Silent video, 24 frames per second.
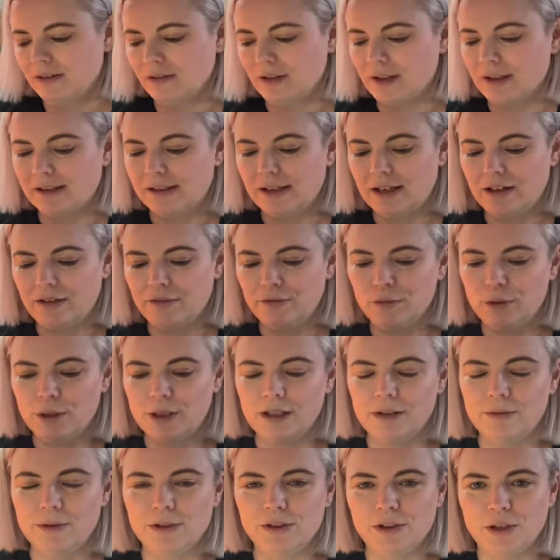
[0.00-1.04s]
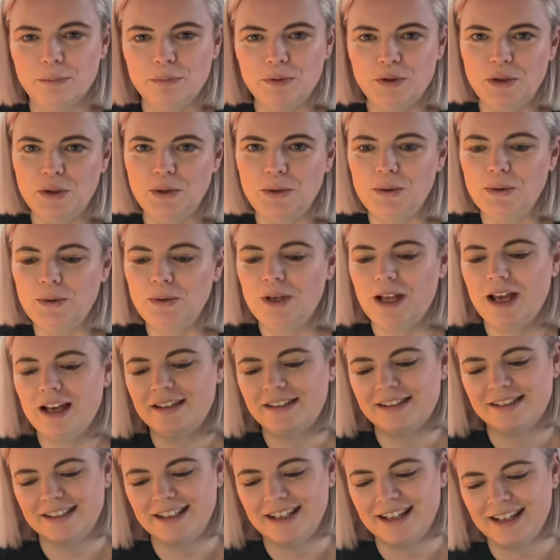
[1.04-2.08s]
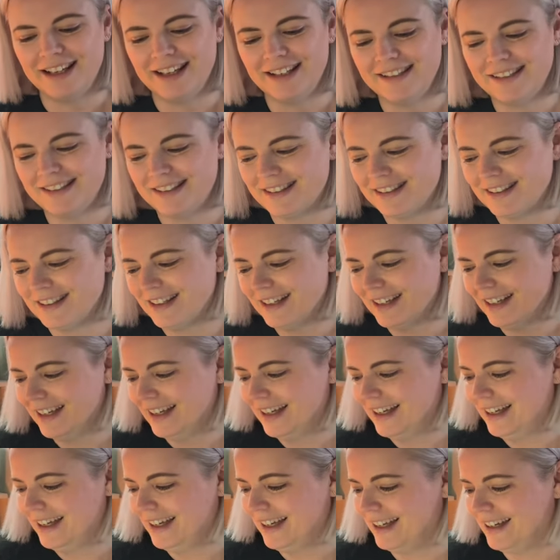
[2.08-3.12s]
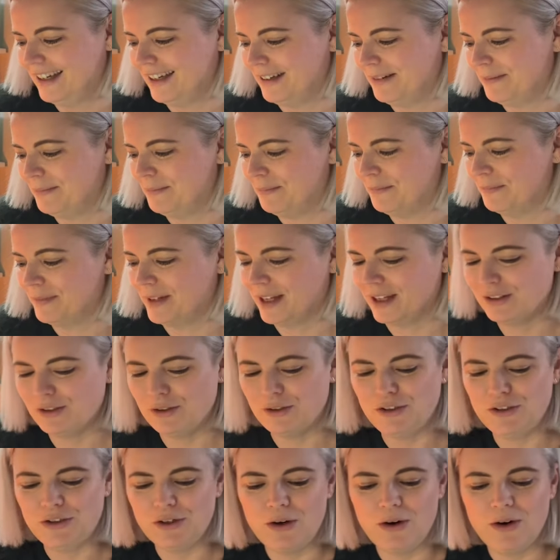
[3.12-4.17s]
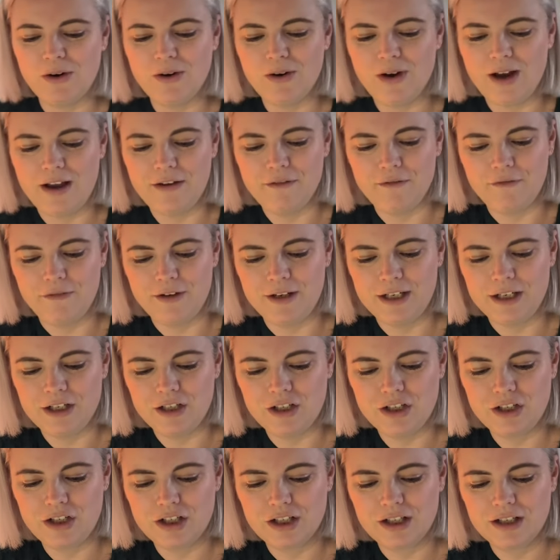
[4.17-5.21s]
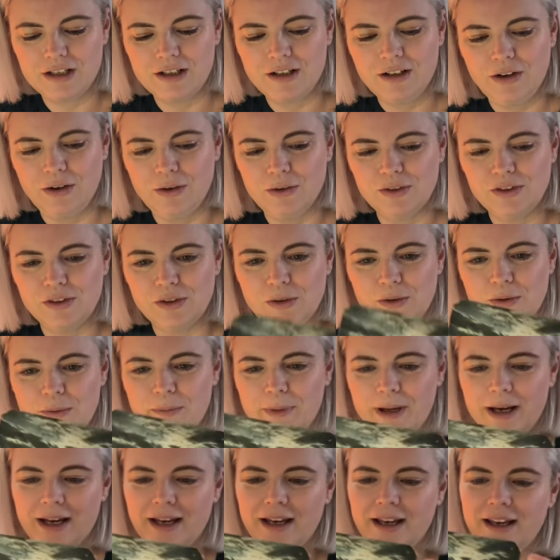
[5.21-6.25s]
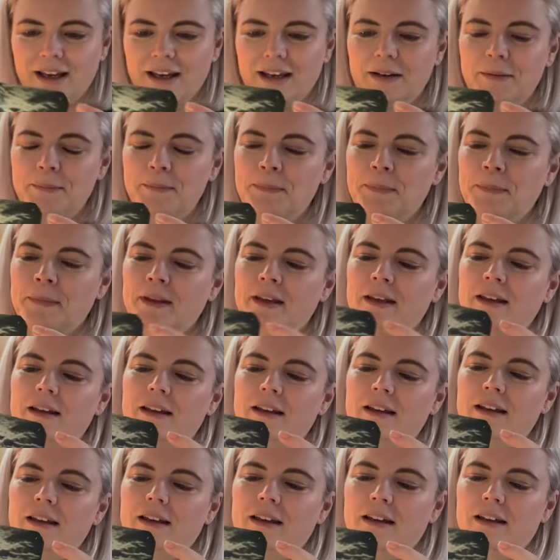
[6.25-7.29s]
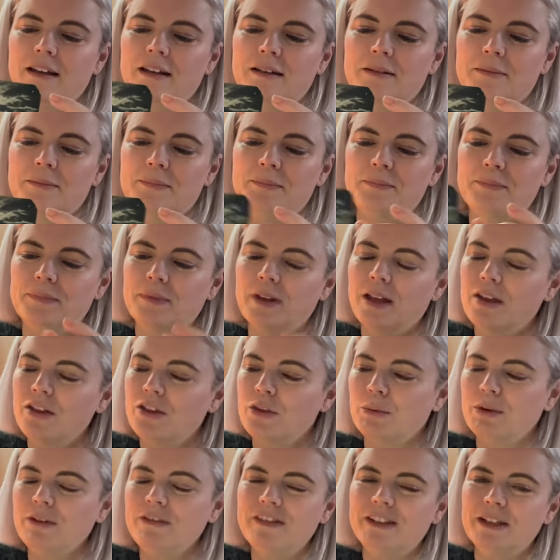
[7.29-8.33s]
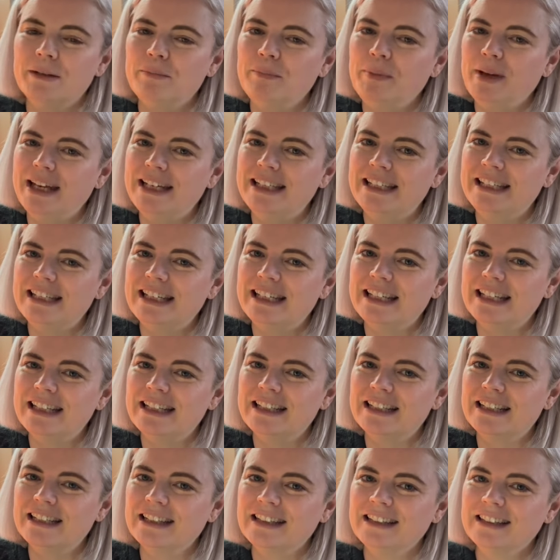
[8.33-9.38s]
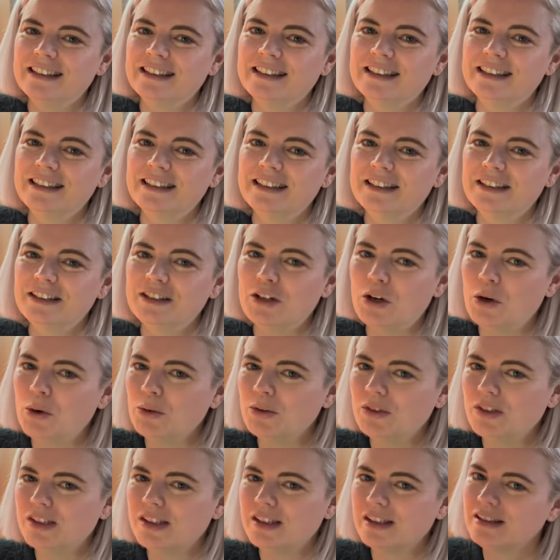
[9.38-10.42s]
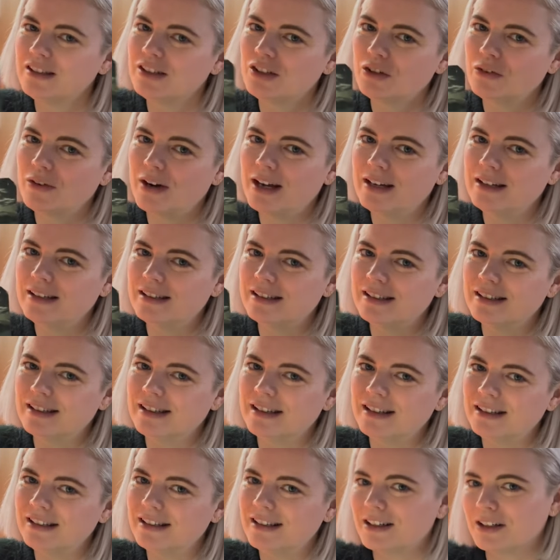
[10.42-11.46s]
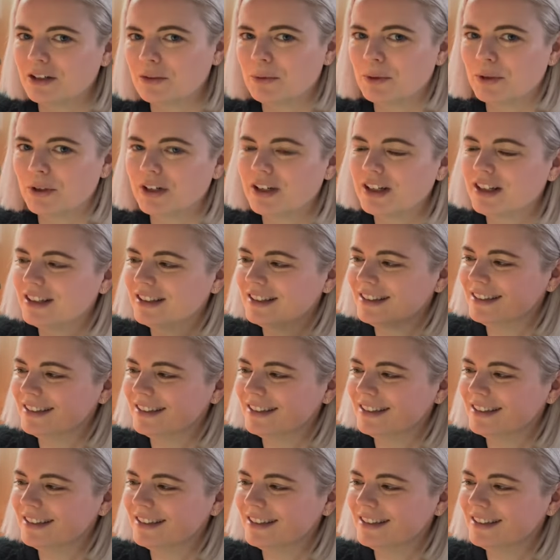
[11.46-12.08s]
that's kind of what I was up to last night. As you saw, I finished also my thrifted painting ghost trend artwork,